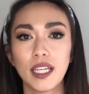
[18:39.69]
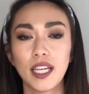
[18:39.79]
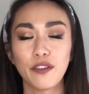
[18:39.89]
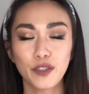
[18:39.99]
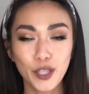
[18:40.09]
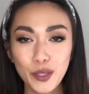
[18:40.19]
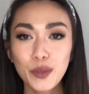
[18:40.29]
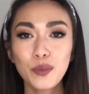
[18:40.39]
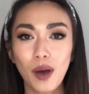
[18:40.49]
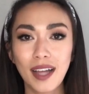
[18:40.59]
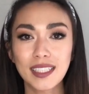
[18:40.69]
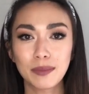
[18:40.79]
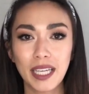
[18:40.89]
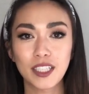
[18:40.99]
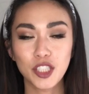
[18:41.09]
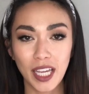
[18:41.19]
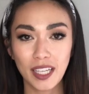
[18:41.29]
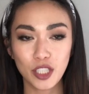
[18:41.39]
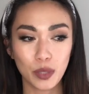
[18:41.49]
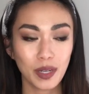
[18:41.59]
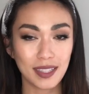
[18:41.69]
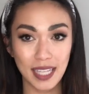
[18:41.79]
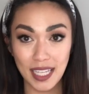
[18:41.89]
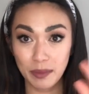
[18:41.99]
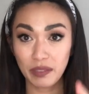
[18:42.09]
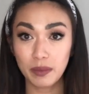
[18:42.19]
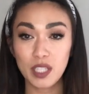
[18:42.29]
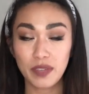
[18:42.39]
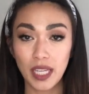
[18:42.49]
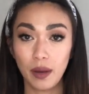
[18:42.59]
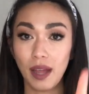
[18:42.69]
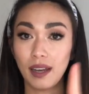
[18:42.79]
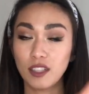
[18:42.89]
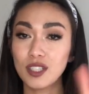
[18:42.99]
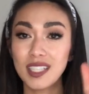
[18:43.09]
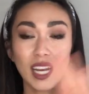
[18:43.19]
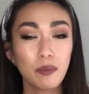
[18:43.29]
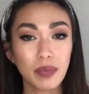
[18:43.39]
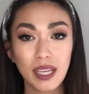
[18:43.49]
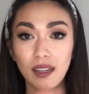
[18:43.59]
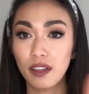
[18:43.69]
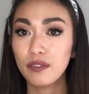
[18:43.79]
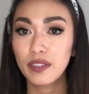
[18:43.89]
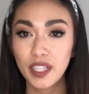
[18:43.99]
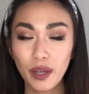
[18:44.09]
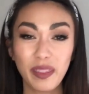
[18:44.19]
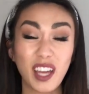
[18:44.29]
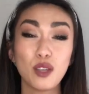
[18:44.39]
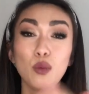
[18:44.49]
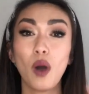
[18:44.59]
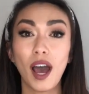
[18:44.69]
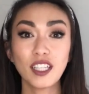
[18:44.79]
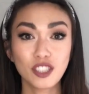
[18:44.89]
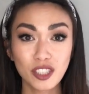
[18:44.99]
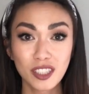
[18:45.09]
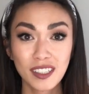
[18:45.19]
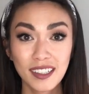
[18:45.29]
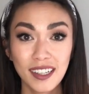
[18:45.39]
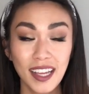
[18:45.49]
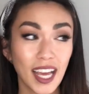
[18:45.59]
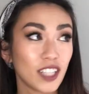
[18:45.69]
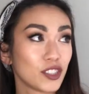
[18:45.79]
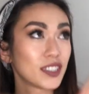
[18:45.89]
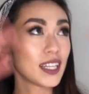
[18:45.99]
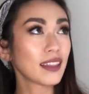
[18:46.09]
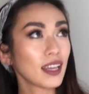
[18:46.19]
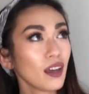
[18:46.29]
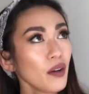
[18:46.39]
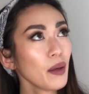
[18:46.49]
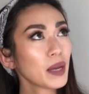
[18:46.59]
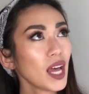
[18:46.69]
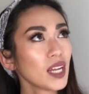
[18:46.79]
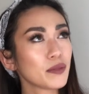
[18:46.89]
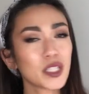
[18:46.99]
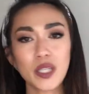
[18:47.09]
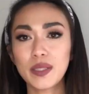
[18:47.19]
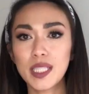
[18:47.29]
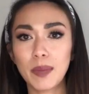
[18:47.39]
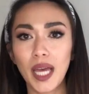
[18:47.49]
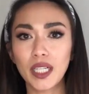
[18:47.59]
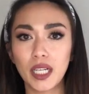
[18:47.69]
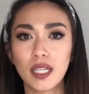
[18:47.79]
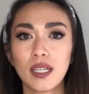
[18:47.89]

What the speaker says: If you want to make a change and you want to take something from this video and not just let it be another video that you watch and just like think, oh my God, I was so inspired.